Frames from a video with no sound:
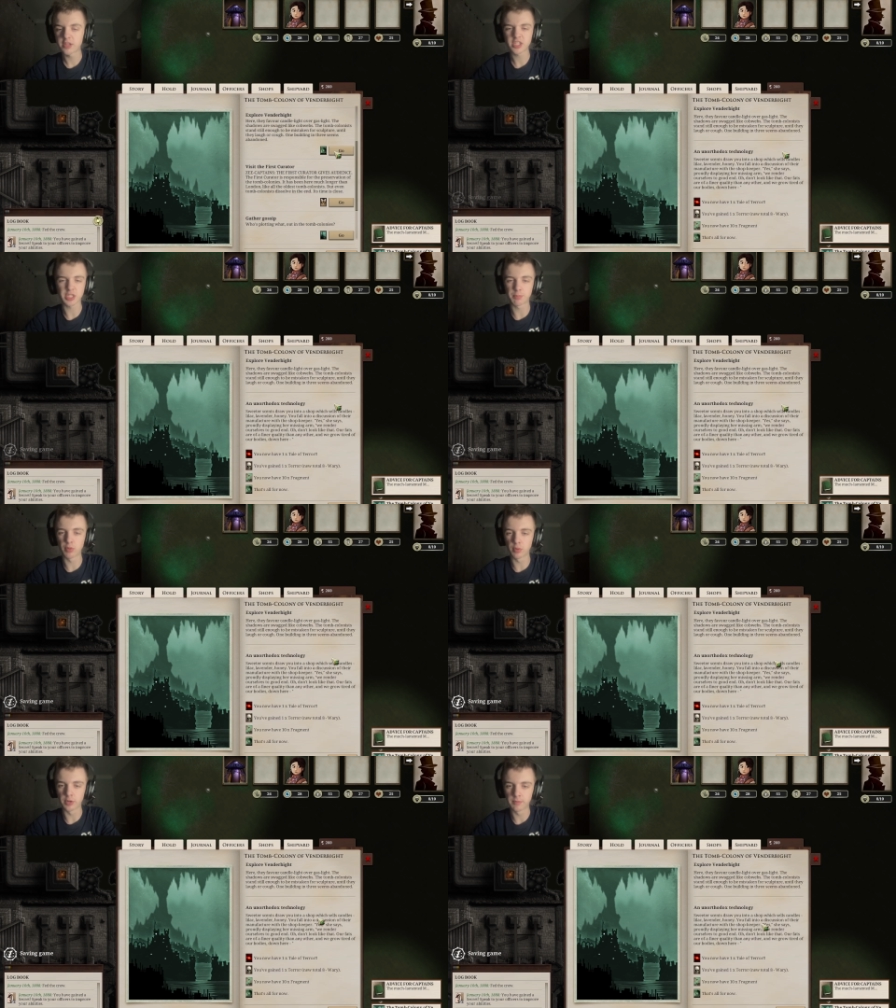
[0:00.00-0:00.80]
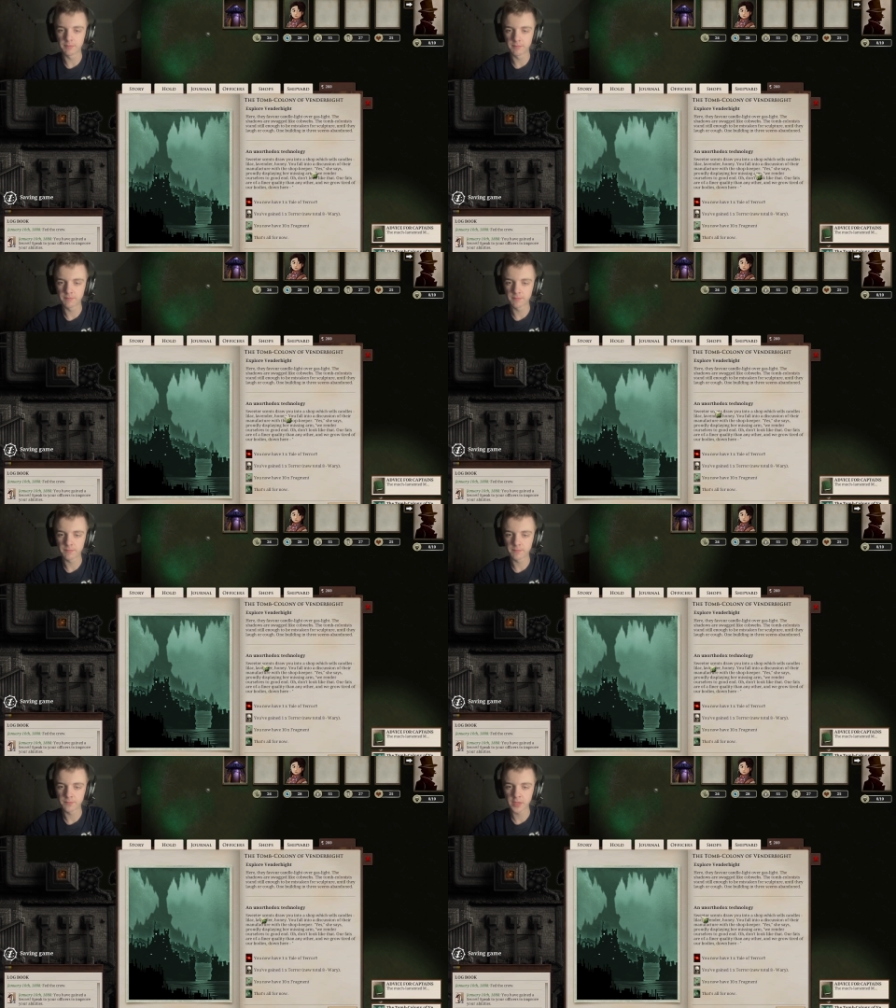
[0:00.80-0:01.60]
just explore.
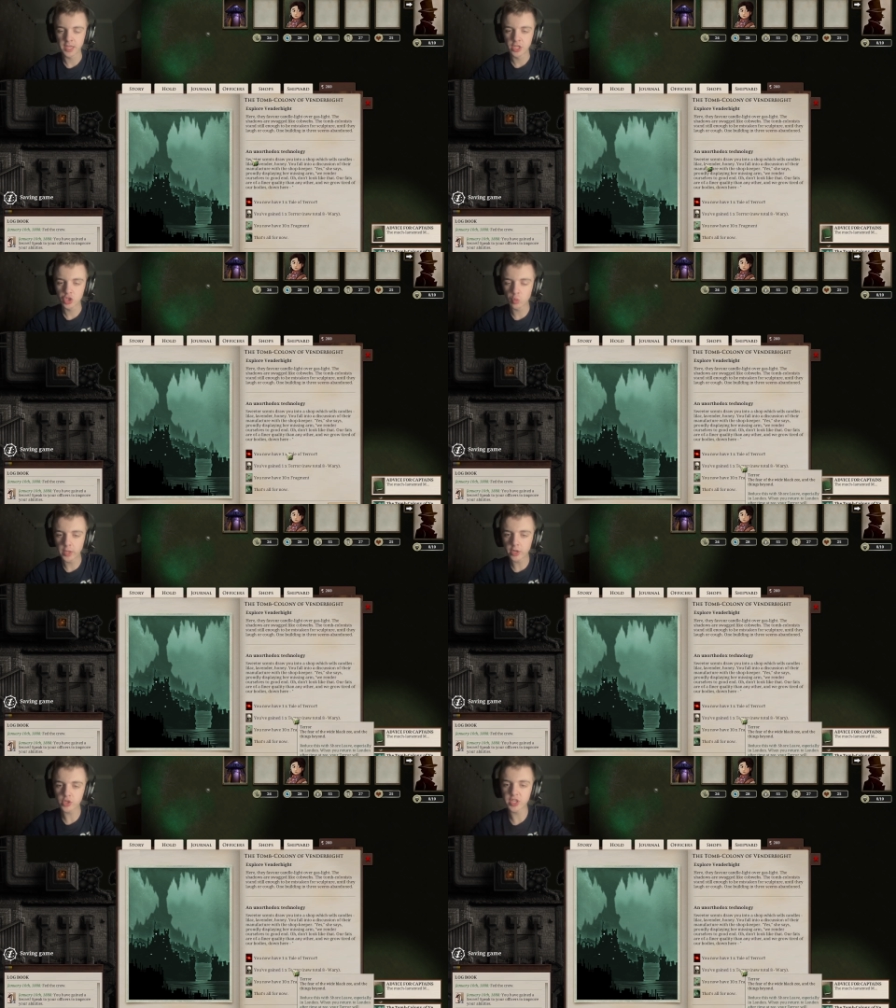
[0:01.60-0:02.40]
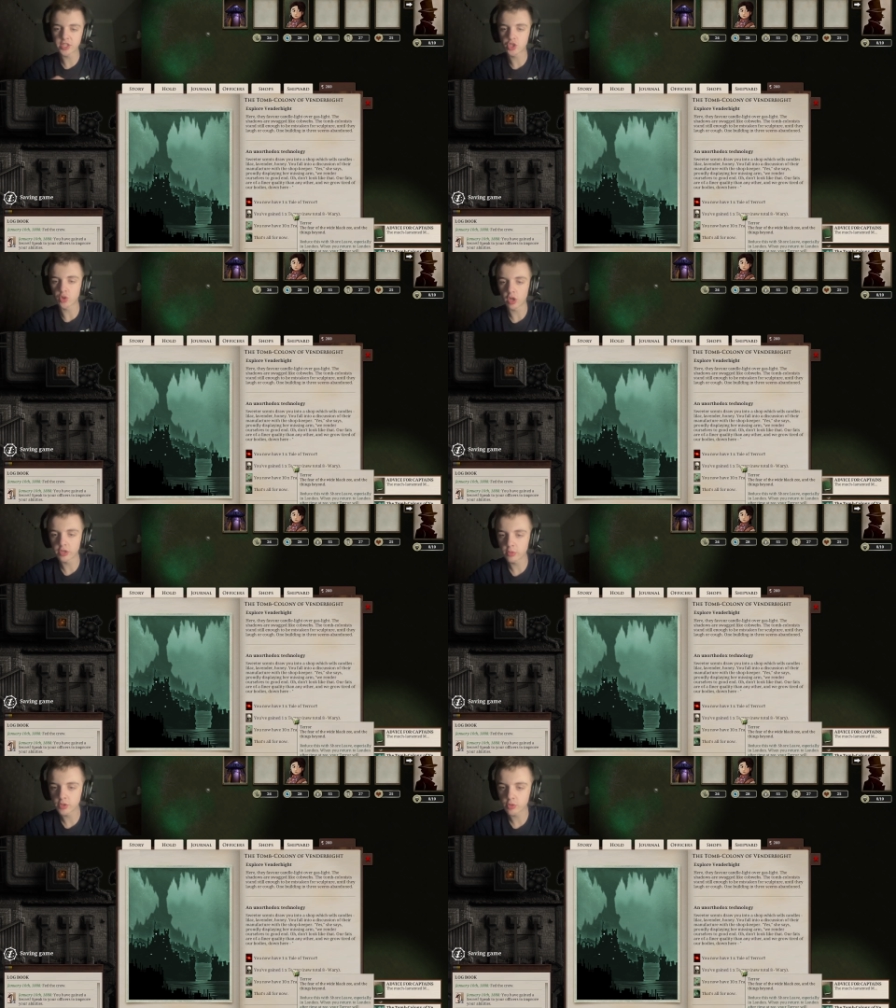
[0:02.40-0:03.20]
Sweeter scents draw
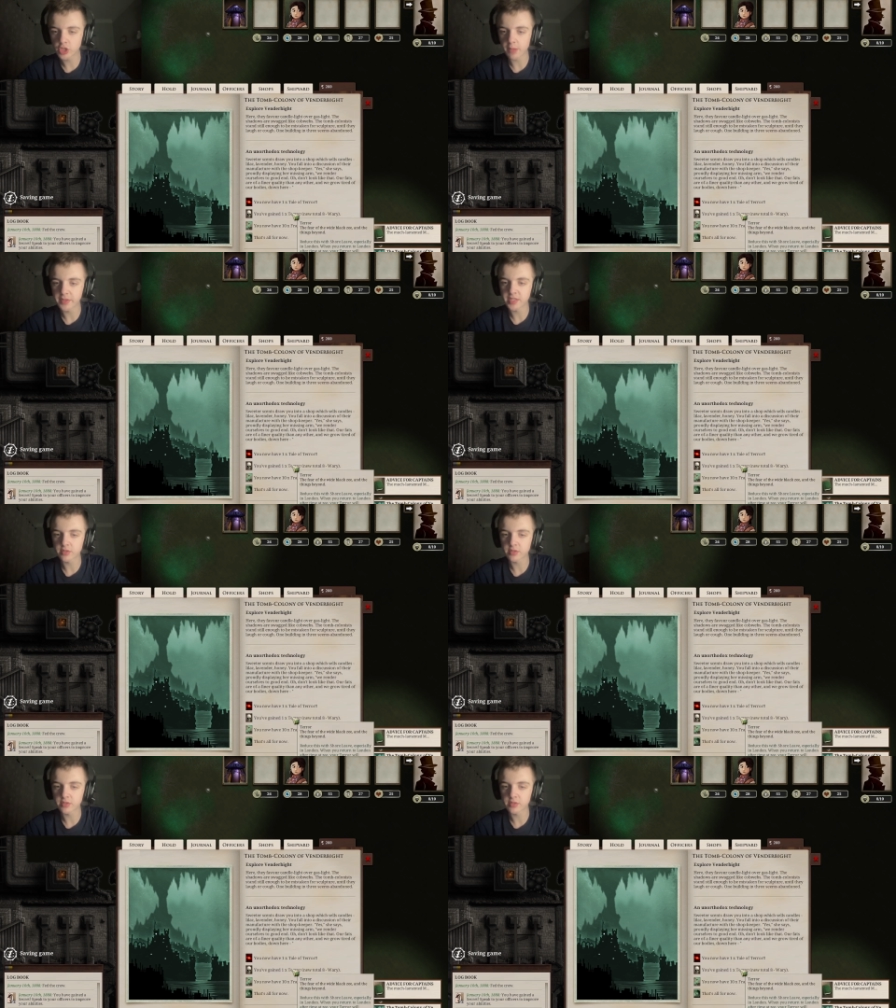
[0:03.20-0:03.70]
you into a shop that